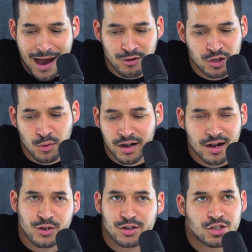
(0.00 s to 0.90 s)
outdo one
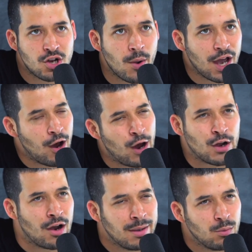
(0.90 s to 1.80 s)
another in showing
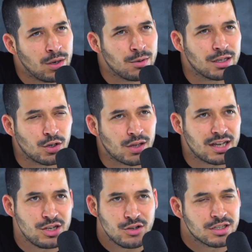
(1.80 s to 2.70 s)
honor i mean what would it look like
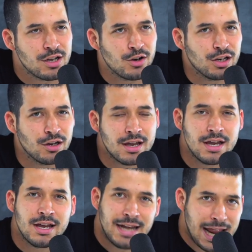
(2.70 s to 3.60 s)
to you just go to your
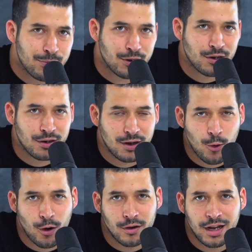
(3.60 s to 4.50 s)
neighbor
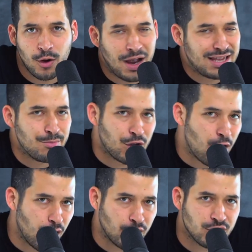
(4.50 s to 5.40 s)
or you know write them a
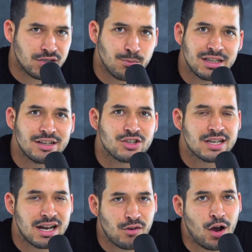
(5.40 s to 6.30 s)
card or something that just
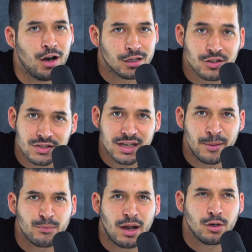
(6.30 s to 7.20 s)
kind of honors
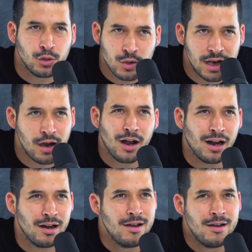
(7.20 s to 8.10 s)
them right who they
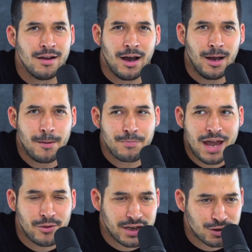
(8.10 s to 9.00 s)
are um,
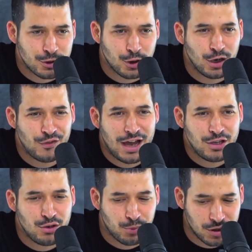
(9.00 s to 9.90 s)
how they serve how
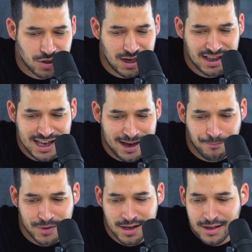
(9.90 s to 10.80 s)
you appreciate
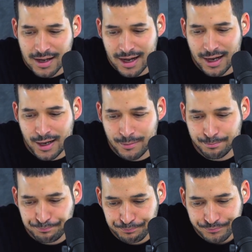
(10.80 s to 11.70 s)
them um,